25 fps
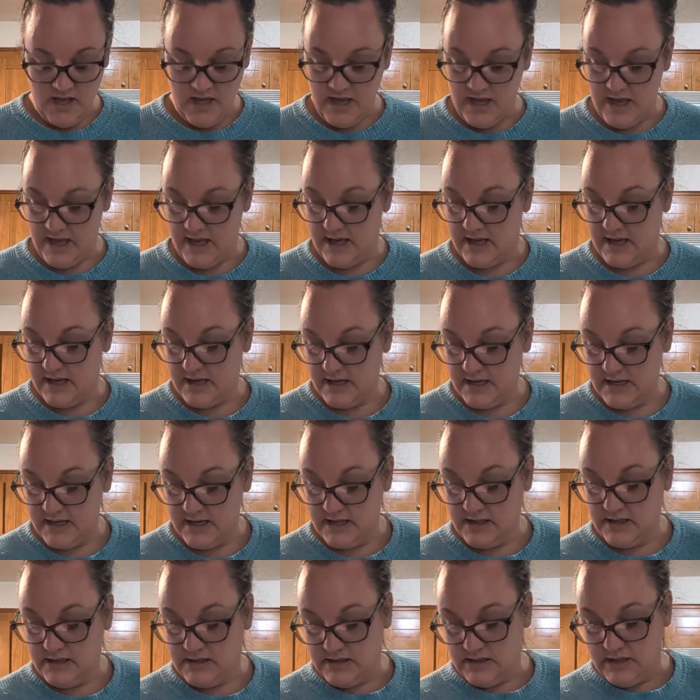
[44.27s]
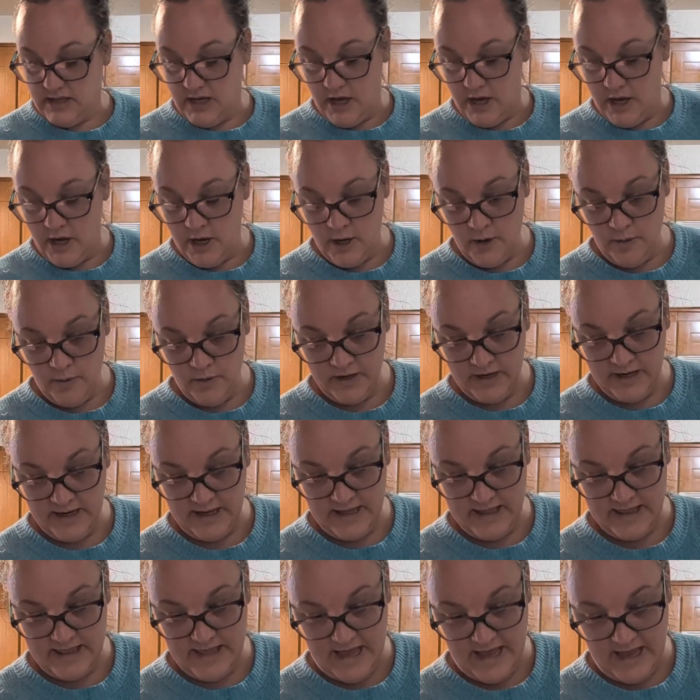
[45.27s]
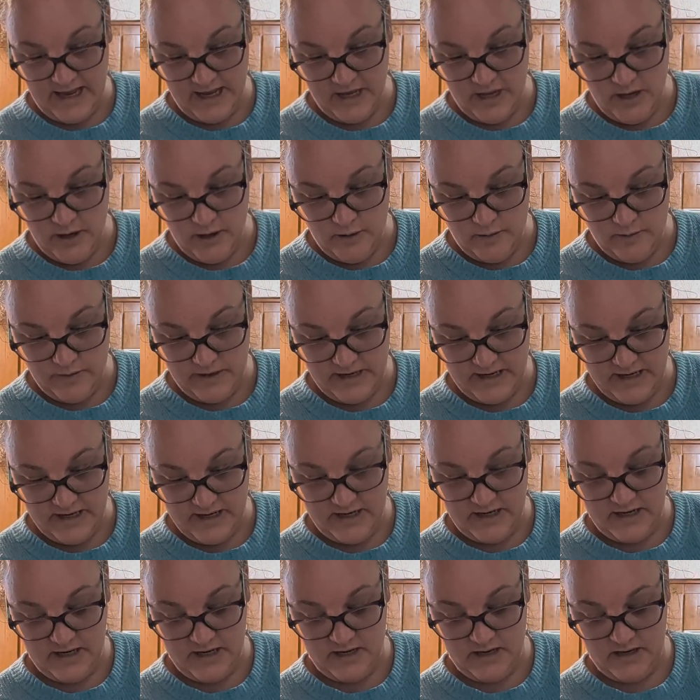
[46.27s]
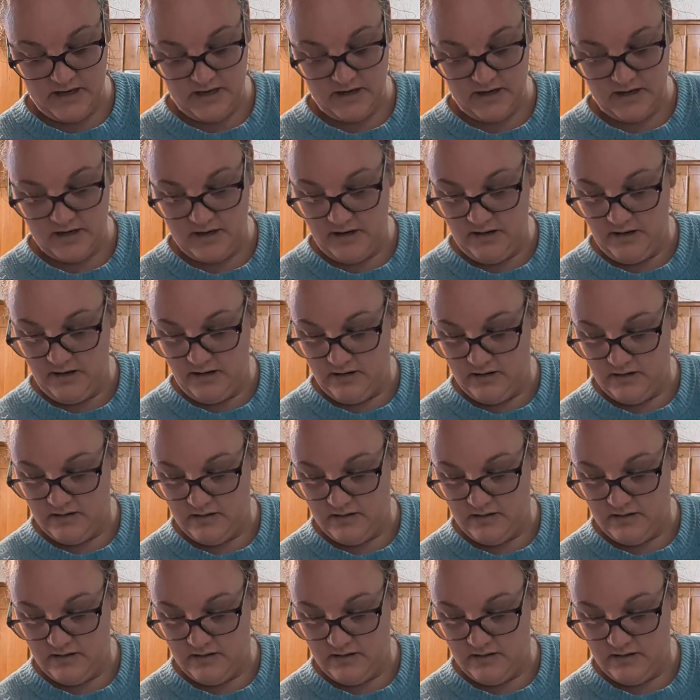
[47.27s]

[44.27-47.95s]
And we're gonna get that going in here.